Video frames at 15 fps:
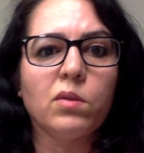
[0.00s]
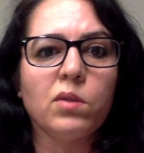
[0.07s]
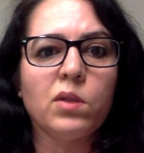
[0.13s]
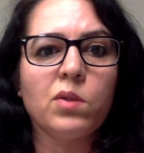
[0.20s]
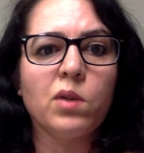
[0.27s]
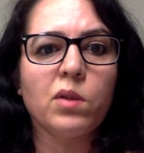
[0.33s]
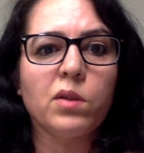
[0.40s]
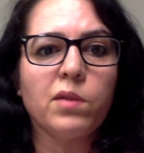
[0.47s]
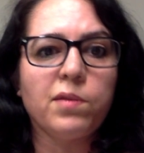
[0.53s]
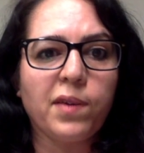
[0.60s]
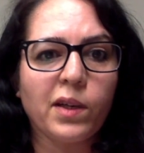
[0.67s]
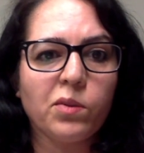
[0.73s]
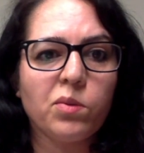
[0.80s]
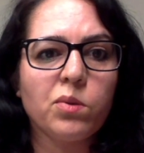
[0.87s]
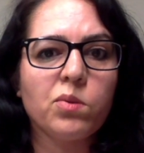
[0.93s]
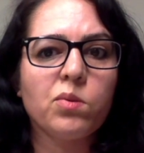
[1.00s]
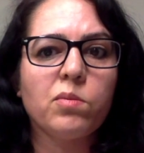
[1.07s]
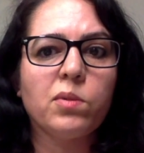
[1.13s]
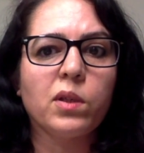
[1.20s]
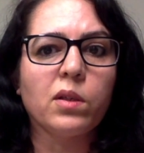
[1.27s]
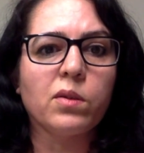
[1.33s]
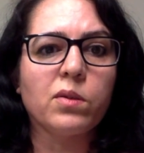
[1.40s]
these are the factors to
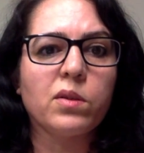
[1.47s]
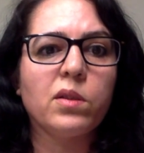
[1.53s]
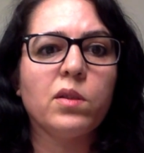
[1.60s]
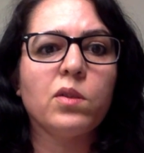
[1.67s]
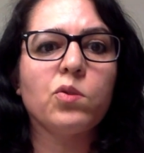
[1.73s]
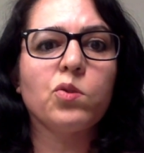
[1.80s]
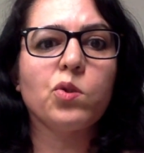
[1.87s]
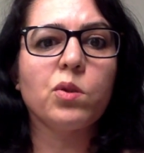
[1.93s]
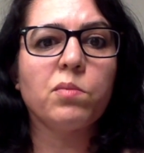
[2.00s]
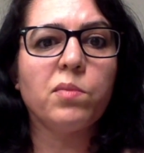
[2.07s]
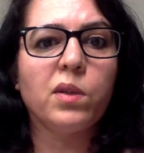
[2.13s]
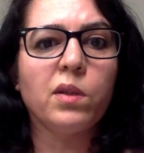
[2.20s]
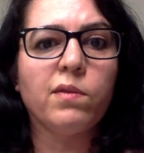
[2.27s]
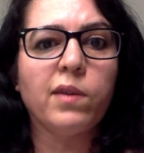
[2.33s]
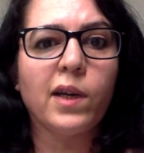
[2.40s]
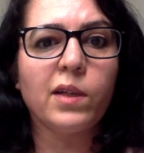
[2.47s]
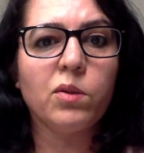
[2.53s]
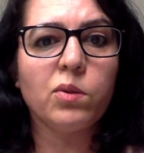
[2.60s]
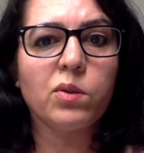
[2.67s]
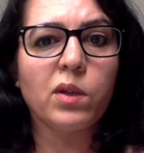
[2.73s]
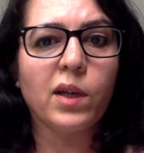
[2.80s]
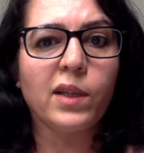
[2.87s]
be considered should be
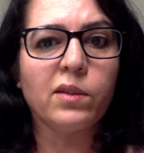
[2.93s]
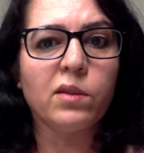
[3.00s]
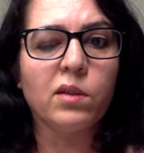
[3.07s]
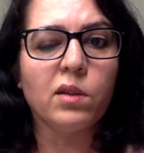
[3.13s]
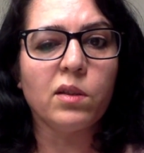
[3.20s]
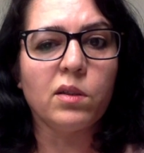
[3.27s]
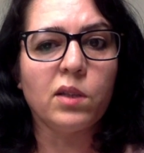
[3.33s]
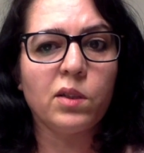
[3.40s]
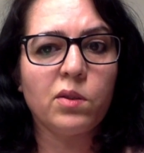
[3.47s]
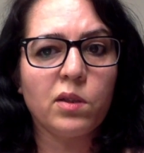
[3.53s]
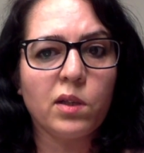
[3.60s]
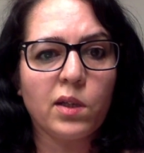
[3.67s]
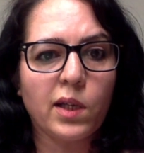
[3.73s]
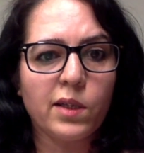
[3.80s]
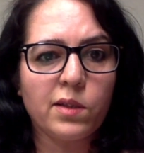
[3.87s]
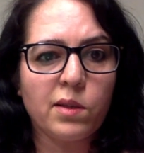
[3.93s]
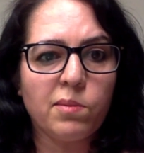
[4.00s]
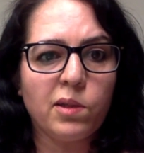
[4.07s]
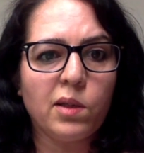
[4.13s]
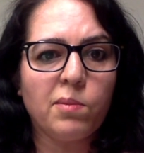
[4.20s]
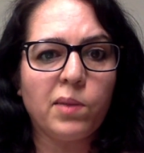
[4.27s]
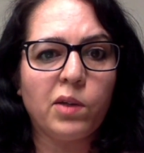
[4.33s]
valued at net
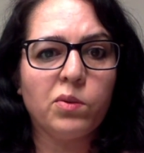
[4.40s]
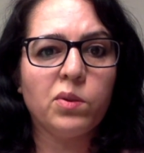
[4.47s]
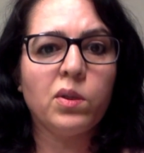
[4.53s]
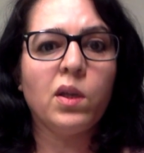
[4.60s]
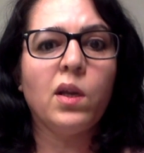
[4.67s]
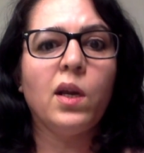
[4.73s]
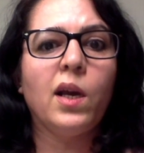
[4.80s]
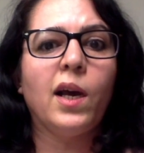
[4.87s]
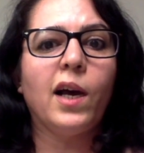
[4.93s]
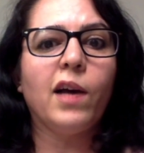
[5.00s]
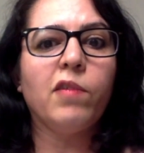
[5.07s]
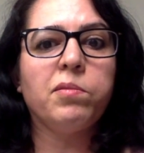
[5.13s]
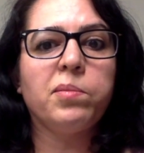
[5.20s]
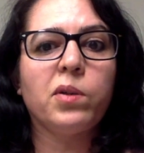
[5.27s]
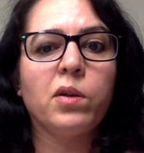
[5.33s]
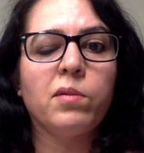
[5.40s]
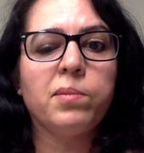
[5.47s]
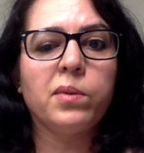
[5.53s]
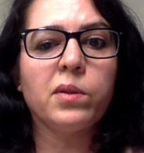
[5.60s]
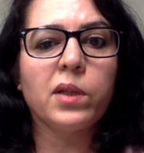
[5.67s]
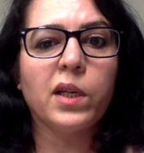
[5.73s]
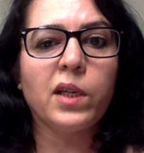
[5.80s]
realizable amount, have
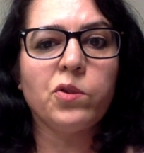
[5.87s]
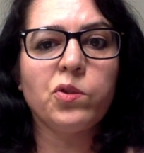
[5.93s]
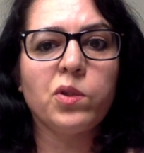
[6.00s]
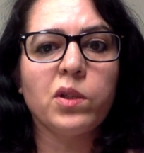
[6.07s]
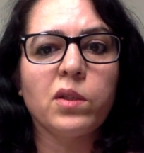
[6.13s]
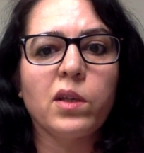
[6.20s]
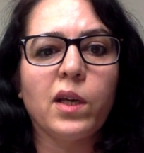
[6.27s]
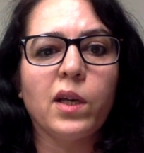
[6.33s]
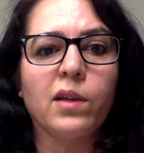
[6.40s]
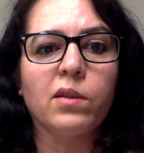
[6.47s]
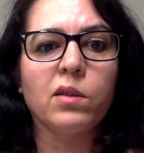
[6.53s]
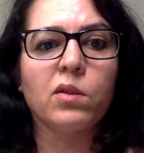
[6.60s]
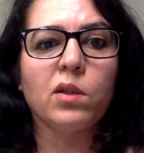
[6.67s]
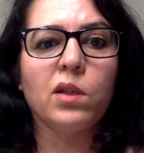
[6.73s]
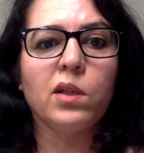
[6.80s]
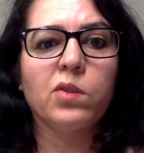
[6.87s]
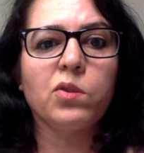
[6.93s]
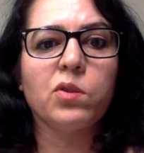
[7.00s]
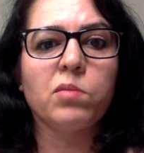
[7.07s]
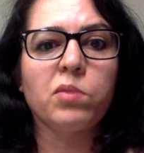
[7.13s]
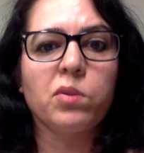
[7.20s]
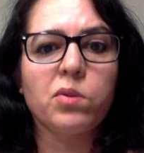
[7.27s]
proper aging and
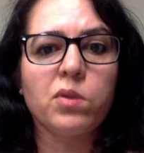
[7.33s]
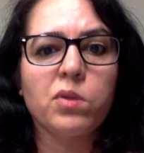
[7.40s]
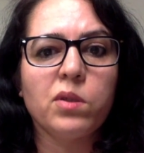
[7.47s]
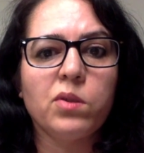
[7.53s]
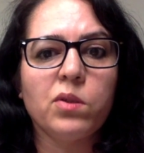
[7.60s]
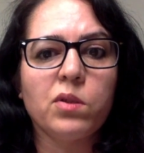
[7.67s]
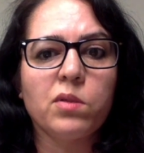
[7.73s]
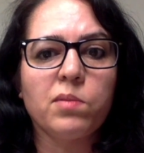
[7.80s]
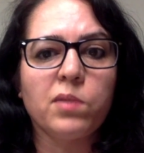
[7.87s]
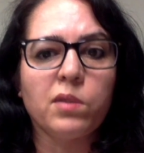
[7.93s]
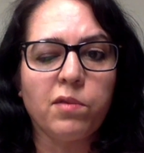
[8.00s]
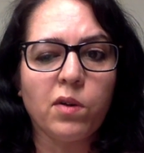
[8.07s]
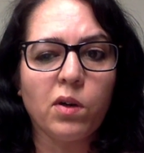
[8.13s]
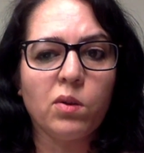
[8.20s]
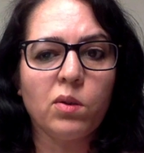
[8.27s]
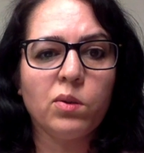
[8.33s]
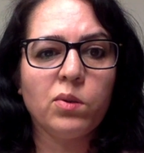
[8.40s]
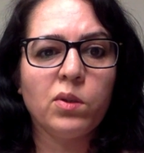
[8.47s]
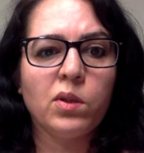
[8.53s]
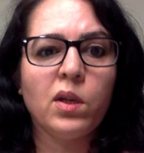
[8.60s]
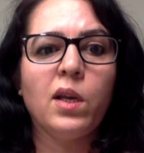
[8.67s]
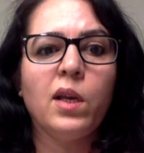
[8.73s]
collection procedures been followed,
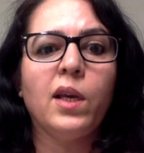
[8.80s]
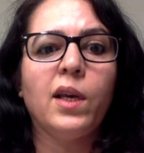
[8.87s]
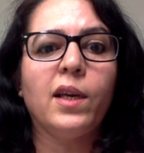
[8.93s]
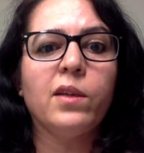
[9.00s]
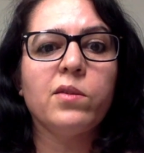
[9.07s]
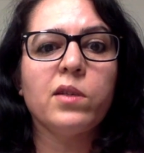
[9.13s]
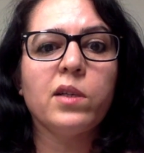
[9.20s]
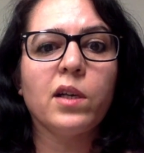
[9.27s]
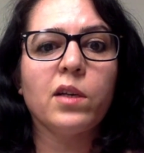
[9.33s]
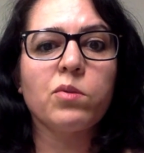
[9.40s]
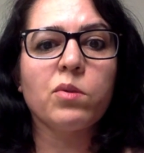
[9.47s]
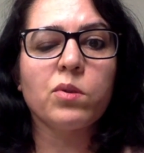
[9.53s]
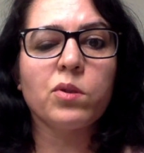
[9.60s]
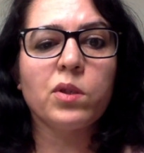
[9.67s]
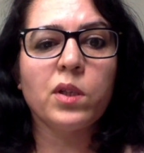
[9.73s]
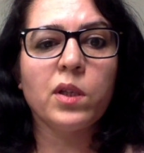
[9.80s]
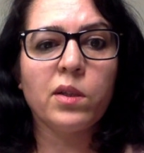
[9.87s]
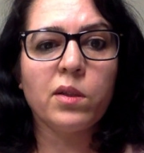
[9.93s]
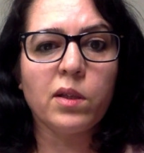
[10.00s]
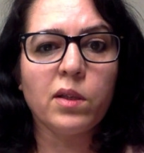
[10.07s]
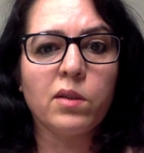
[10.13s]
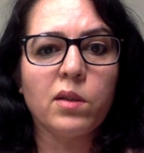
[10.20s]
is the
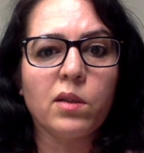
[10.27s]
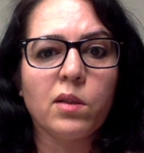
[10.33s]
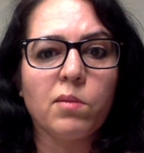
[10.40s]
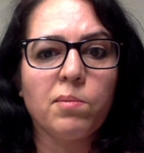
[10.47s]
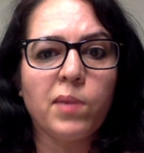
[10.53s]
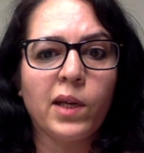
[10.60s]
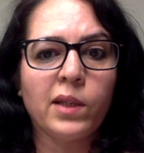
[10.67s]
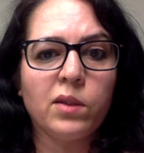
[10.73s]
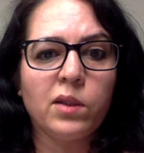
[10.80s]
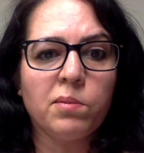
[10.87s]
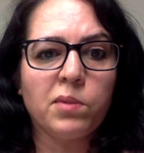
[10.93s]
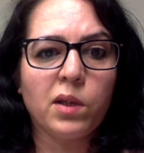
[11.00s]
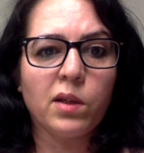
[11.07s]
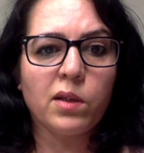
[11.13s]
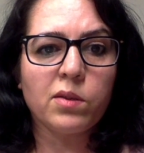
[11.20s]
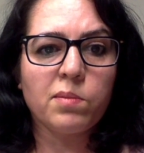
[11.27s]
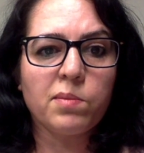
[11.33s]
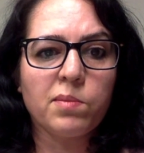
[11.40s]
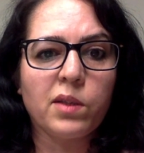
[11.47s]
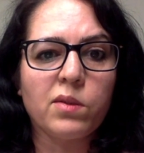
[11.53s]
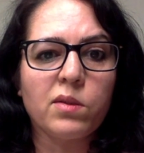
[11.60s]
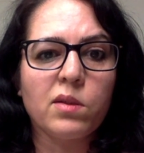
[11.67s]
associated bad debt
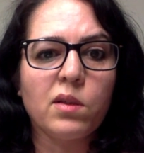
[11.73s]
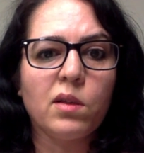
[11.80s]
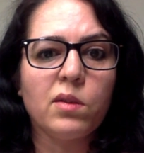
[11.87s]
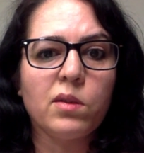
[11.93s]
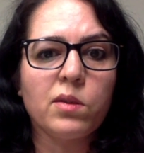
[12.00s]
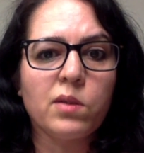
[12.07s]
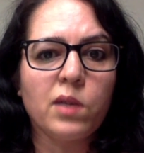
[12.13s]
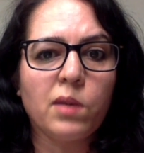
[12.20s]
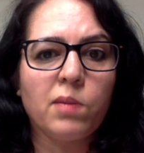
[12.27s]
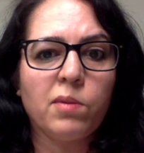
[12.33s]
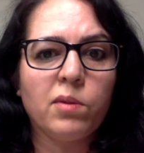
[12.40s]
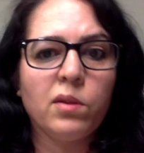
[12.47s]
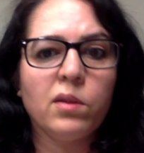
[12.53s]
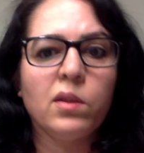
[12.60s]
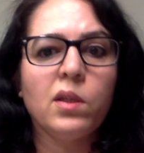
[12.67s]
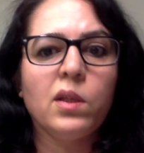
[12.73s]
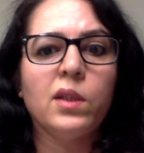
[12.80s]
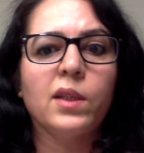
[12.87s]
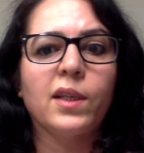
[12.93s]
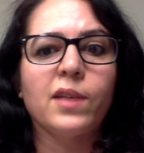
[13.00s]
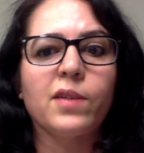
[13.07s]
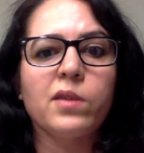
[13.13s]
expense reasonable.
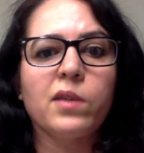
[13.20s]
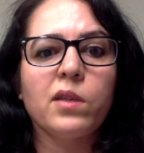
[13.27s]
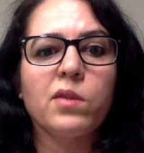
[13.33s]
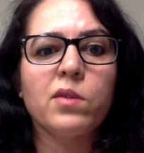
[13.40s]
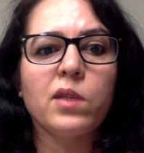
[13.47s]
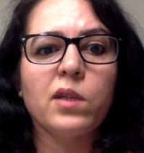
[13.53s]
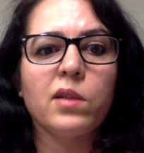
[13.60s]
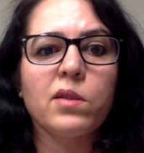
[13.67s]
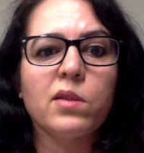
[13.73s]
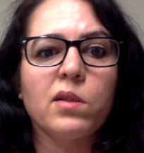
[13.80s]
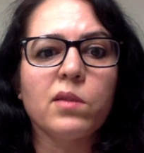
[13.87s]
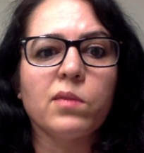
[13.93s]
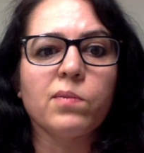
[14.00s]
Cascade sells